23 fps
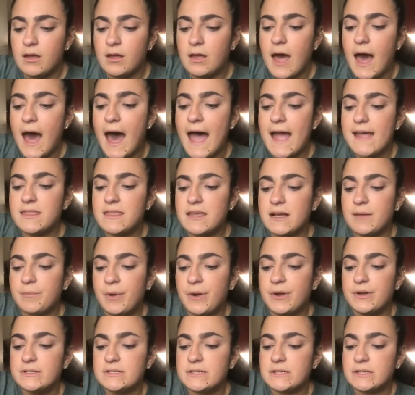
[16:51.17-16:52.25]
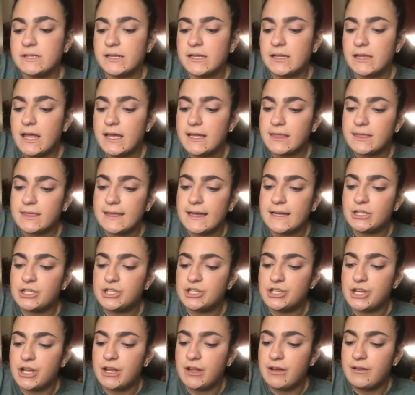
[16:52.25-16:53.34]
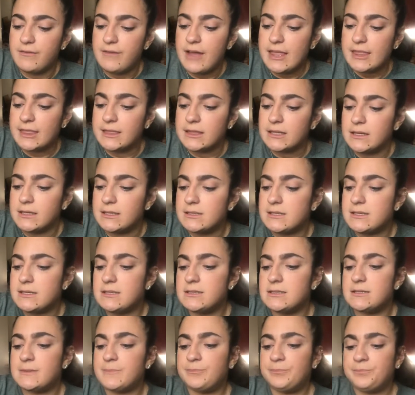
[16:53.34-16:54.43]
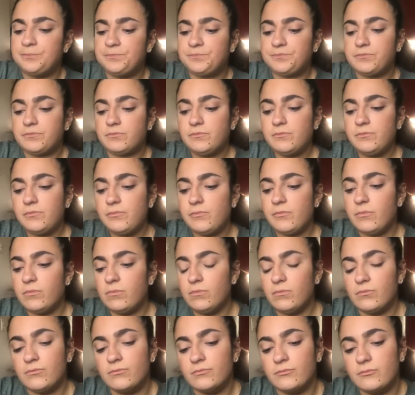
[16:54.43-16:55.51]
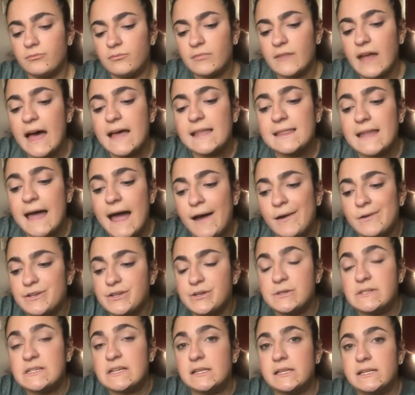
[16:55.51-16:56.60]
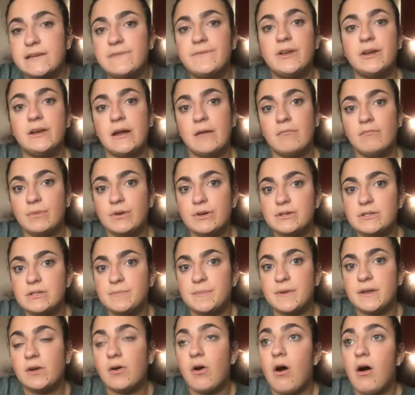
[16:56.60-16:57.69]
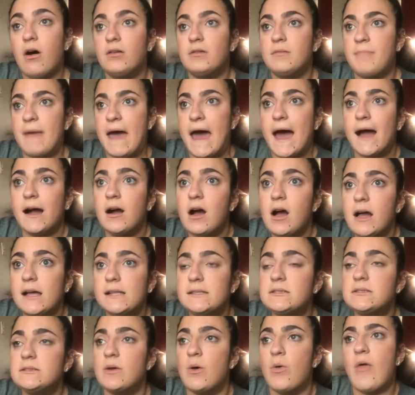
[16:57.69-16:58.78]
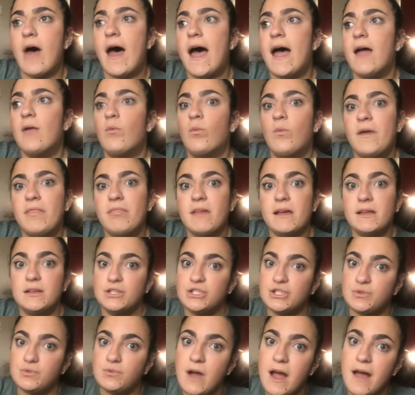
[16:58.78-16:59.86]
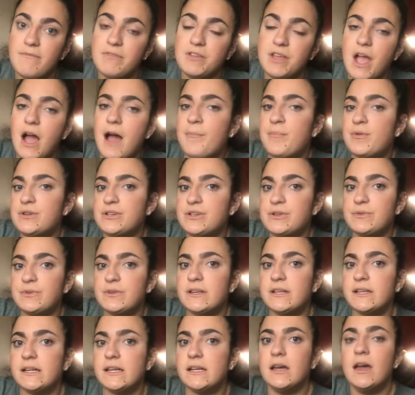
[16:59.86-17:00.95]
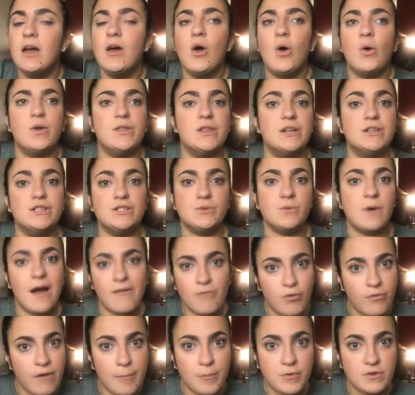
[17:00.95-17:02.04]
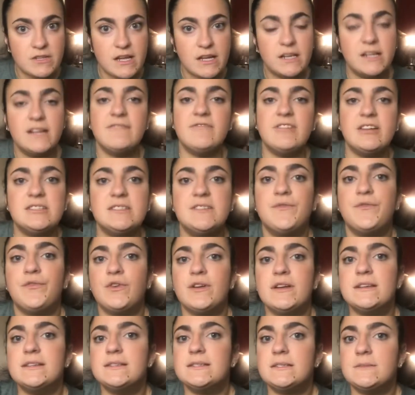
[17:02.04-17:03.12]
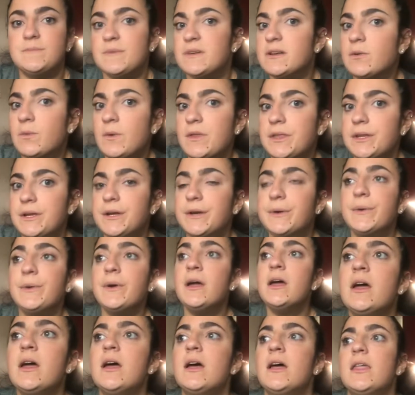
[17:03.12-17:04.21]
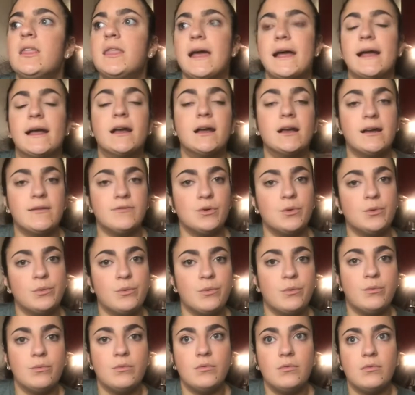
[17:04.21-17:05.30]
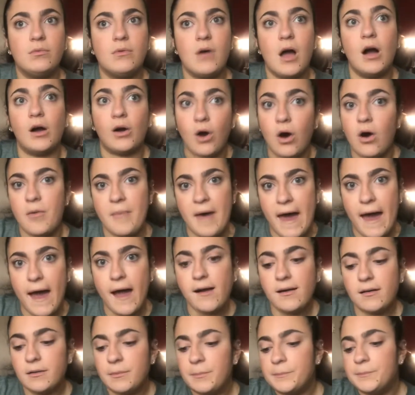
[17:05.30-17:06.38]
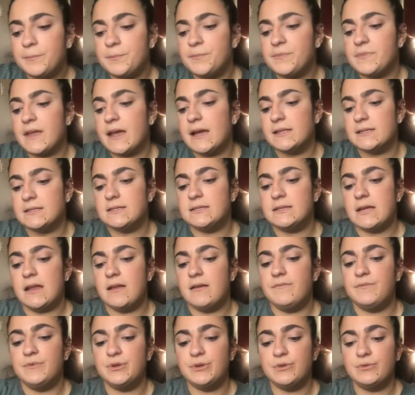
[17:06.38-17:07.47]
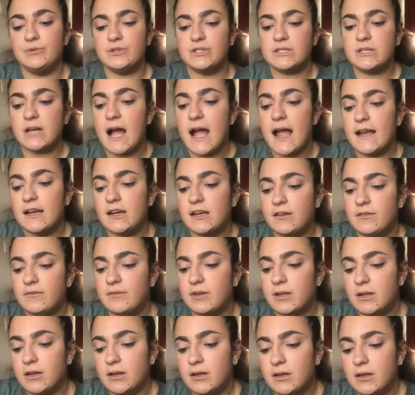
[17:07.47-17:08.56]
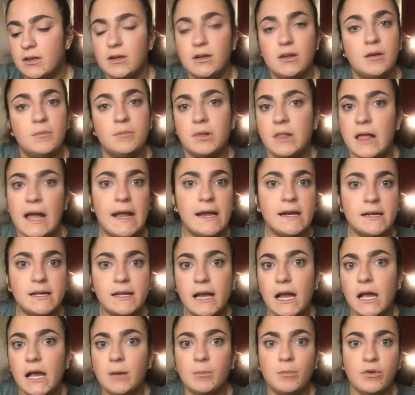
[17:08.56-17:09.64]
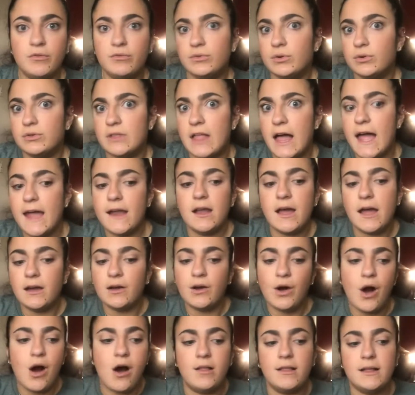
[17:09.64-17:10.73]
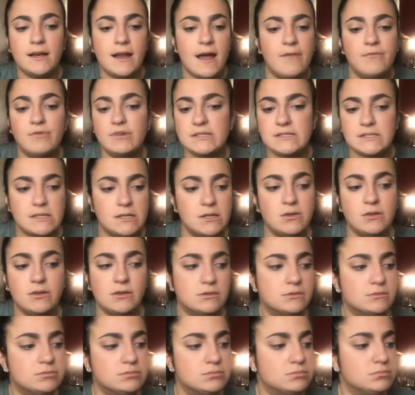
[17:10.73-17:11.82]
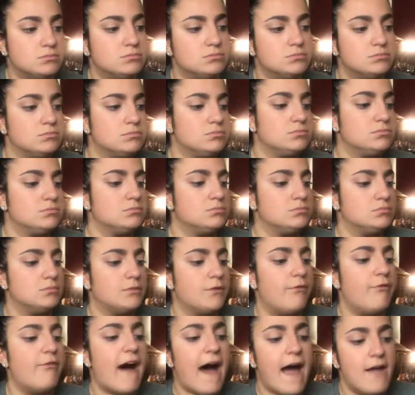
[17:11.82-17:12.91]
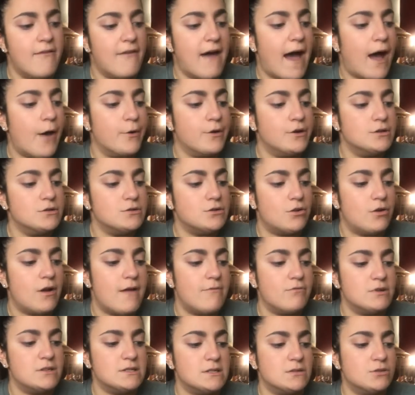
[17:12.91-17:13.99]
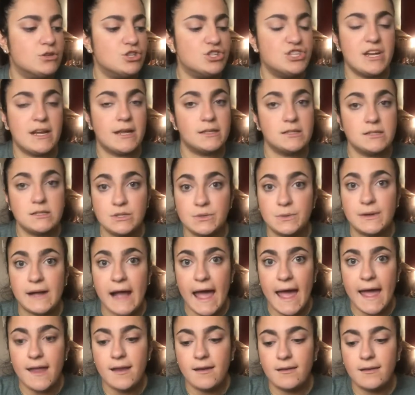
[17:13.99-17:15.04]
I think personally, like, they should have at least allowed you to leave a number to be called back on, so that when they do have the opportunity, or they do have a representative that's free to speak with you, they can give you a call back, instead of you just kind of playing a game of roulette and calling every single 5 hours or every single chance you get,